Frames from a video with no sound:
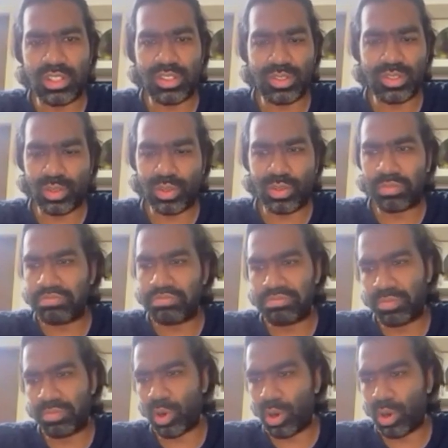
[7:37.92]
So
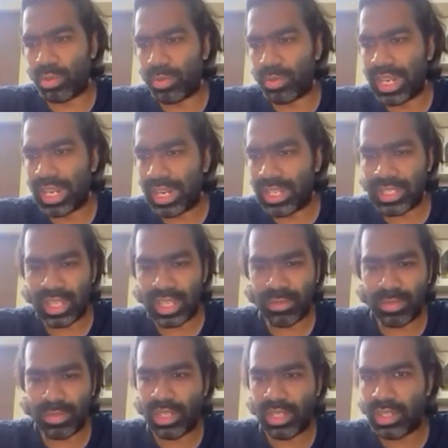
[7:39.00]
probably
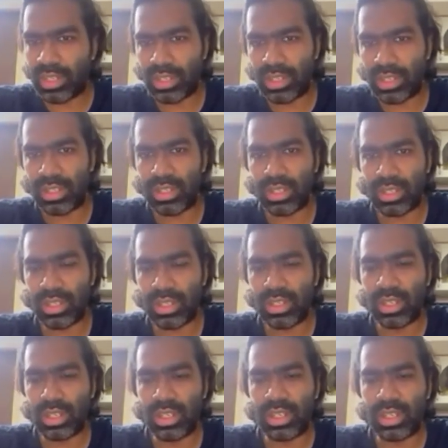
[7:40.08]
NSIP.
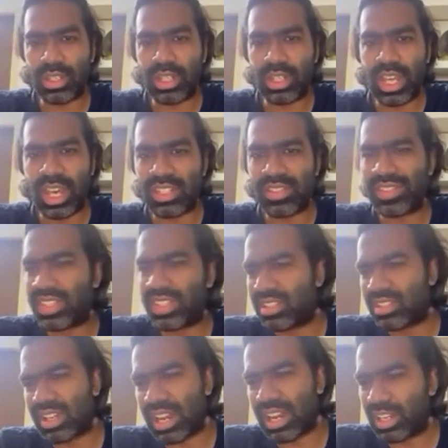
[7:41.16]
They asked which
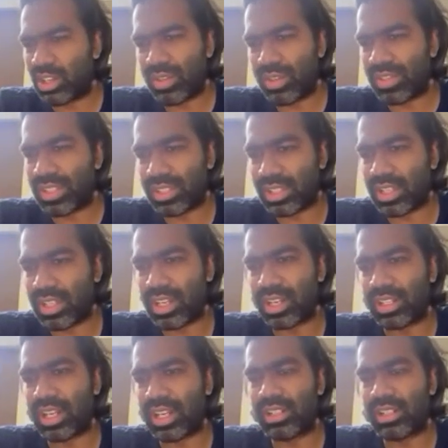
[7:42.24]
is correct or which is
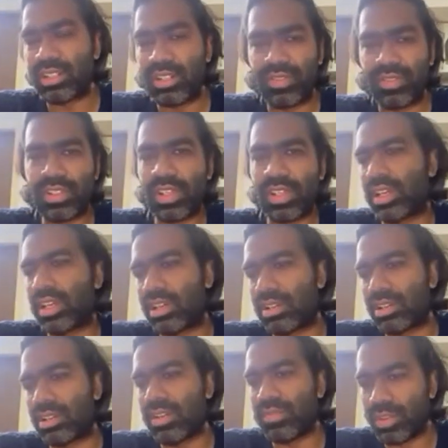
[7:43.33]
incorrect. That itself is like
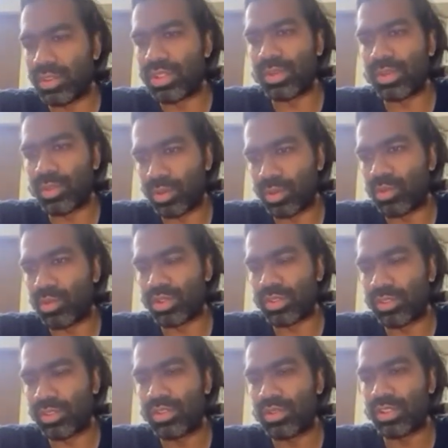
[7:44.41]
confused among most
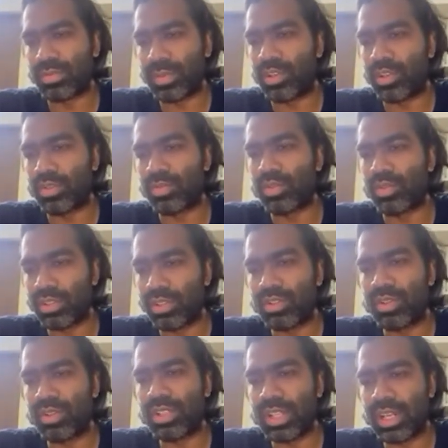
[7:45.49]
of the students because most of the
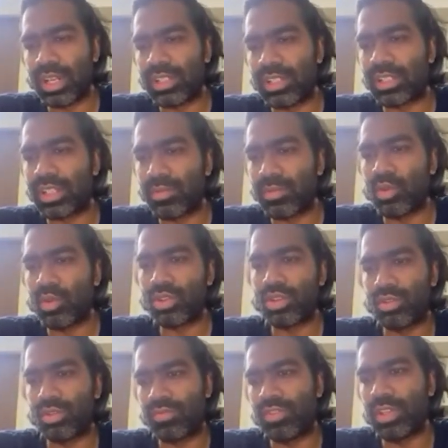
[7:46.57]
students are discussing most
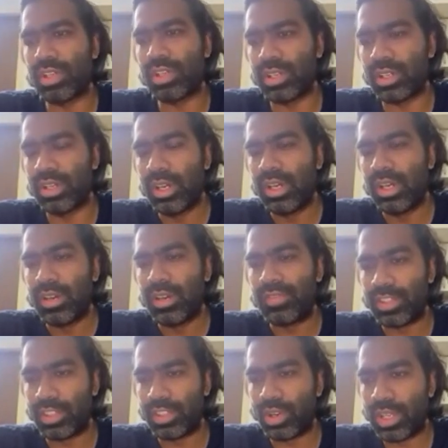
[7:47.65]
of the
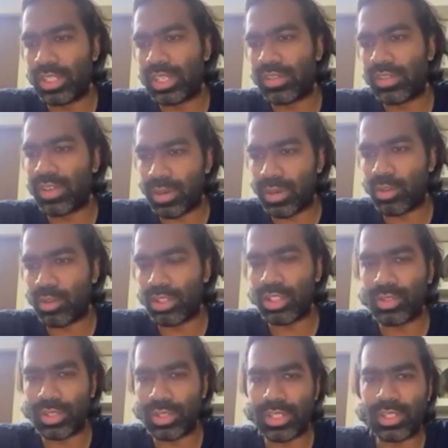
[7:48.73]
physiology and pharmacology
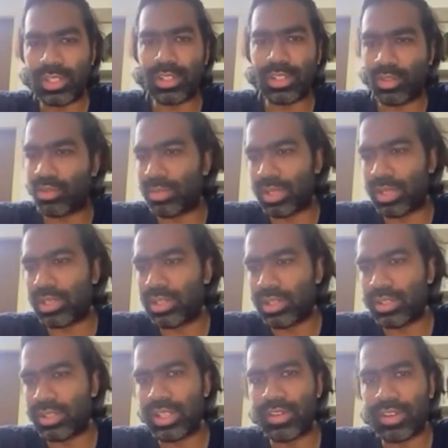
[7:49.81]
questions in the group, but
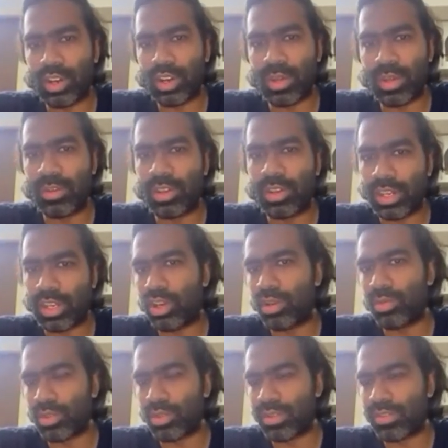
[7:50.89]
they were not able to recall
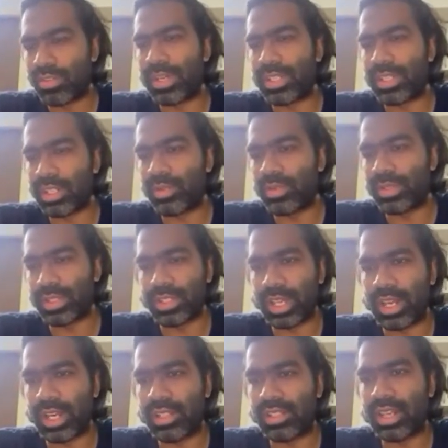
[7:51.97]
most of the medicine questions.
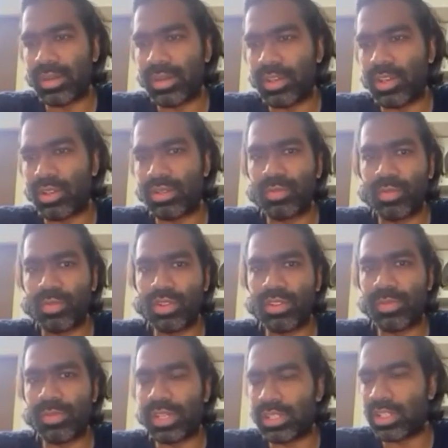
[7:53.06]
I understand because most of
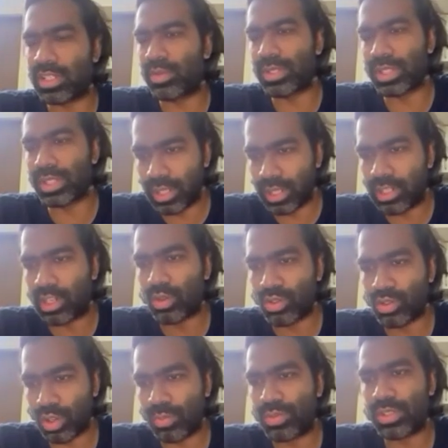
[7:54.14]
the medicine questions are
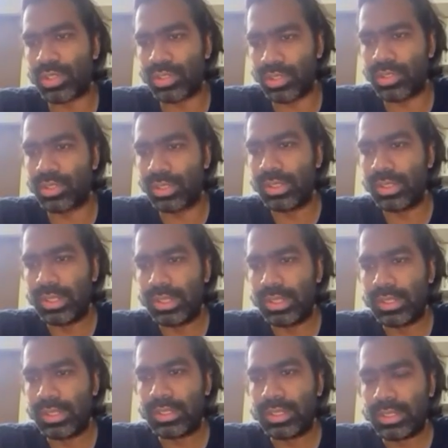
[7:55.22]
close options
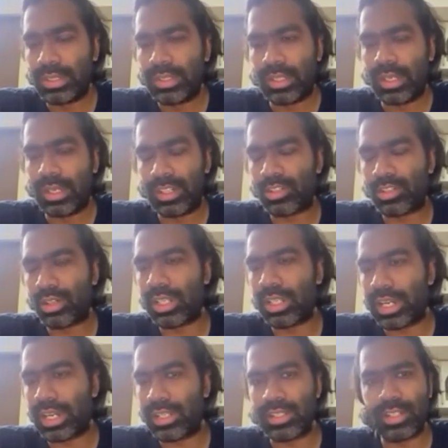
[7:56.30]
and it's not
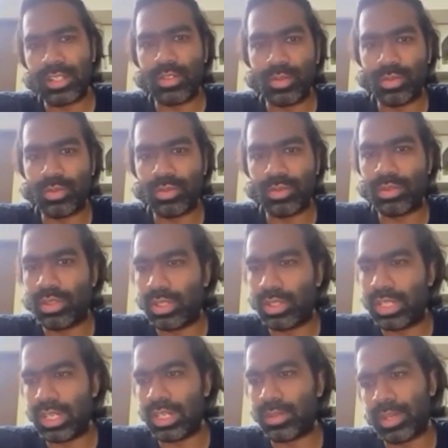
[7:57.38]
that easy to
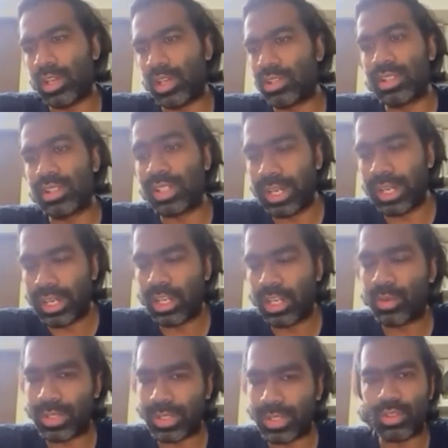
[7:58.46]
deal with because it's clinical
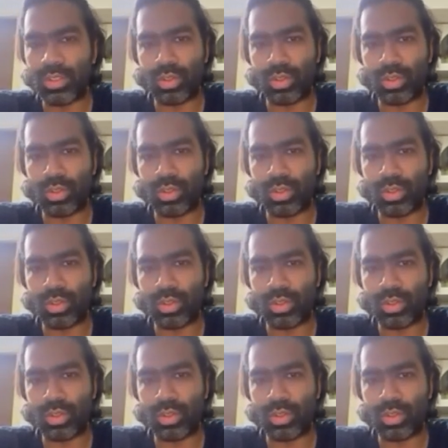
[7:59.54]
questions